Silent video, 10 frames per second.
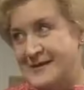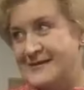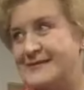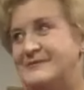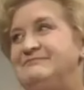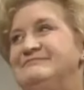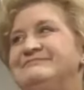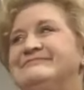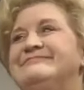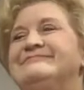
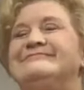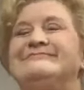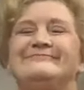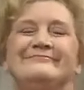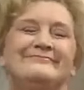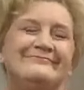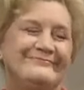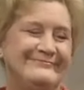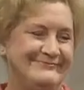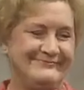
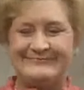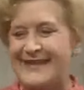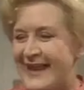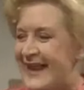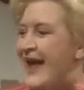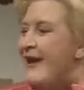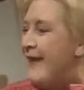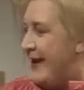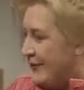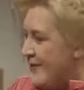well,